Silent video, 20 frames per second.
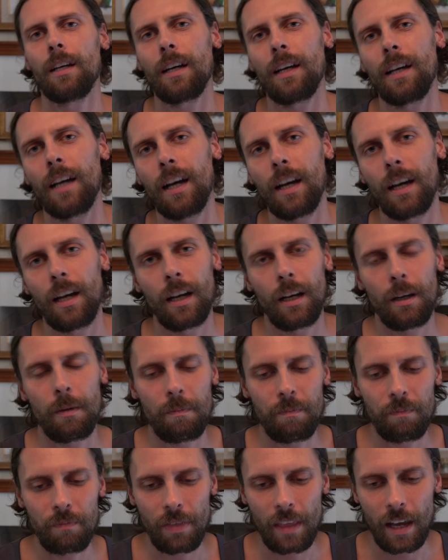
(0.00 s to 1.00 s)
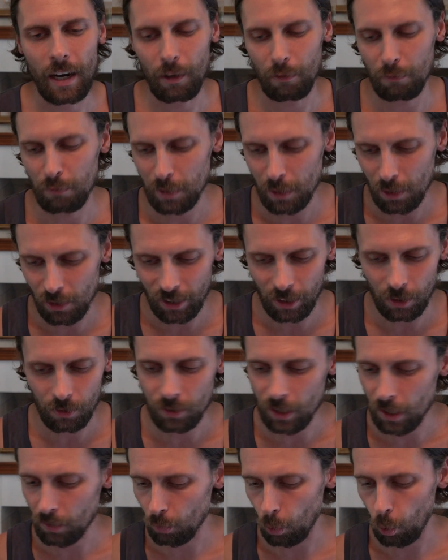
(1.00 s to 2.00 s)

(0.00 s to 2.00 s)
that it really is just